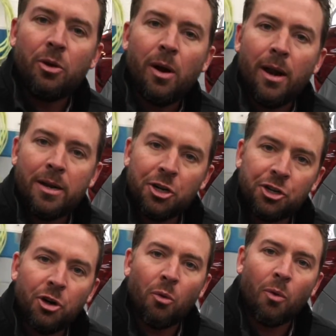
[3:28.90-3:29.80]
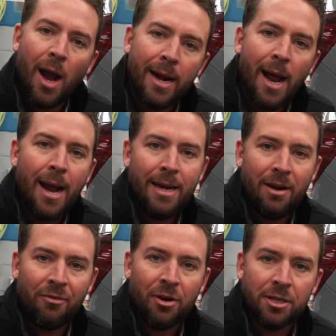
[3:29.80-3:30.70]
you an additional ride height
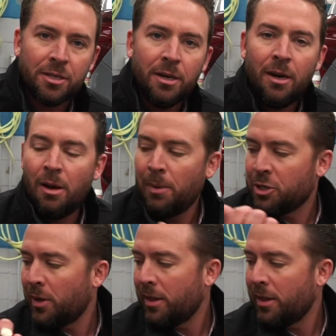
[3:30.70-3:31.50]
difference between